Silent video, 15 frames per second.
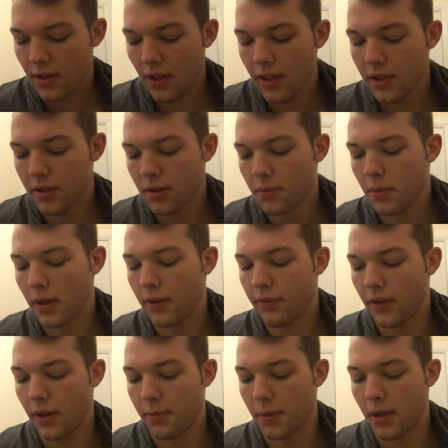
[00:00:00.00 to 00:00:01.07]
It should be a
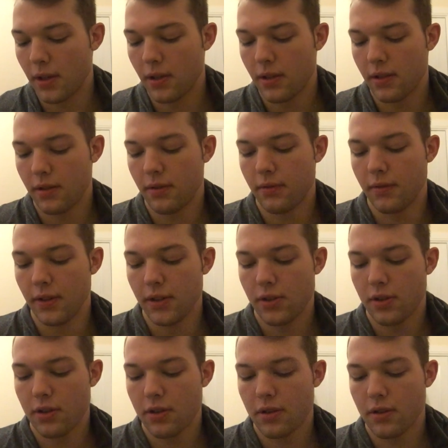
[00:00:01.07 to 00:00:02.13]
fair bit,
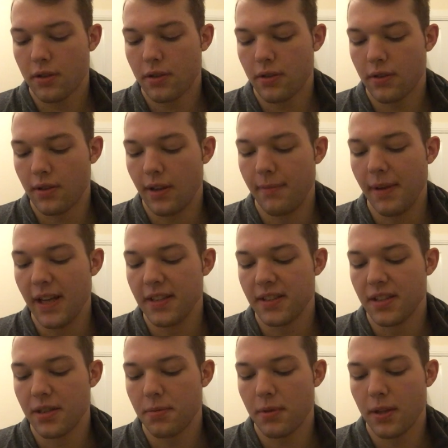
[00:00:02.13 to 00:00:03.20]
which I'm
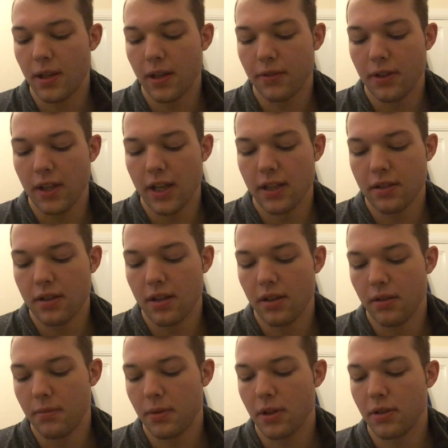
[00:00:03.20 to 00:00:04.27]
hesitant to put in after
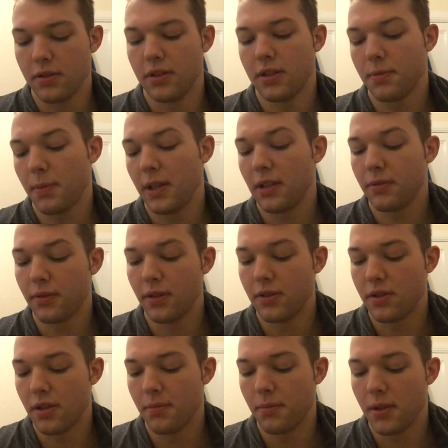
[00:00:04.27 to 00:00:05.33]
yesterday, but because it spiked for the
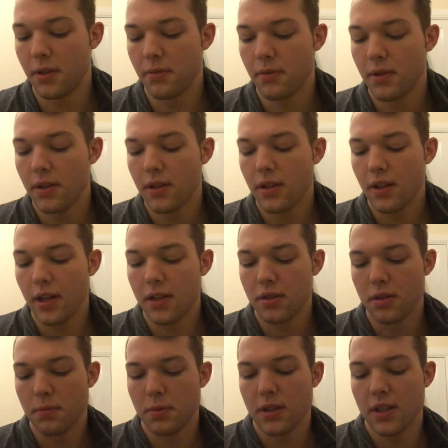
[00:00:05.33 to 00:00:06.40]
gym, then it
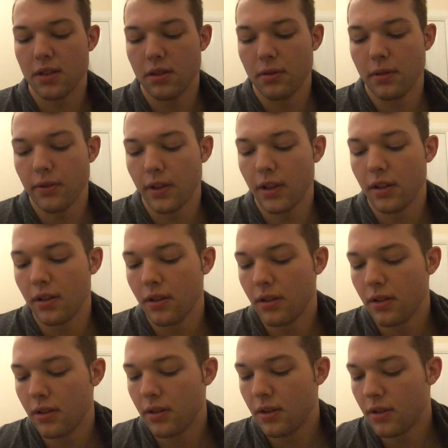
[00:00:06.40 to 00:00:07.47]
should potentially be fine.
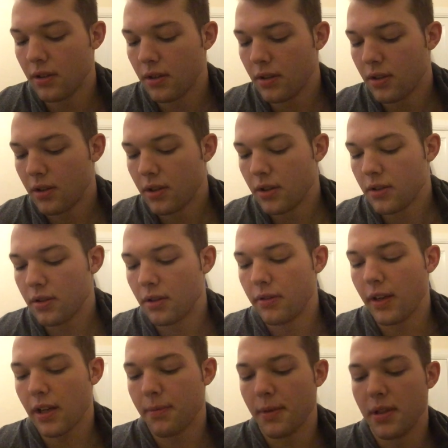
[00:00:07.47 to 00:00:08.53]
So it
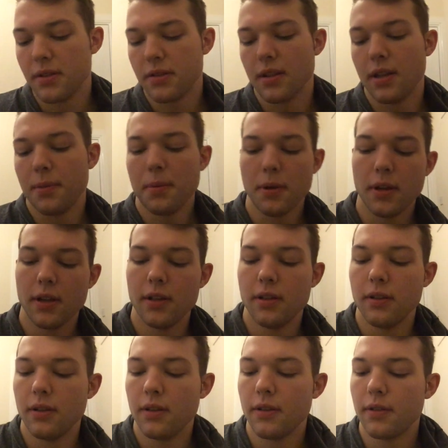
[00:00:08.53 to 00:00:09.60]
recommends that I put
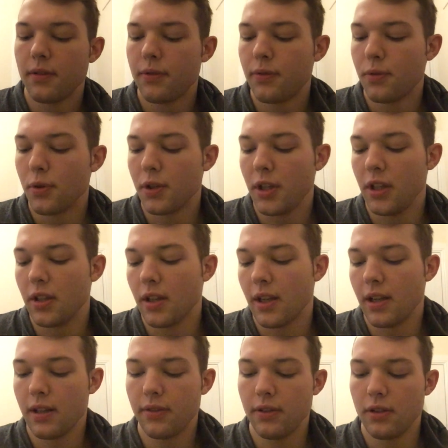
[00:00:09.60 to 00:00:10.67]
in
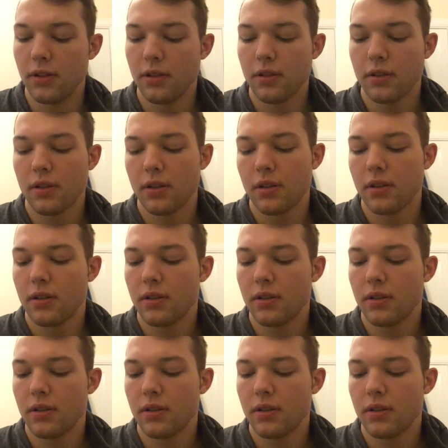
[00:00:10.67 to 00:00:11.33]
14.5 units.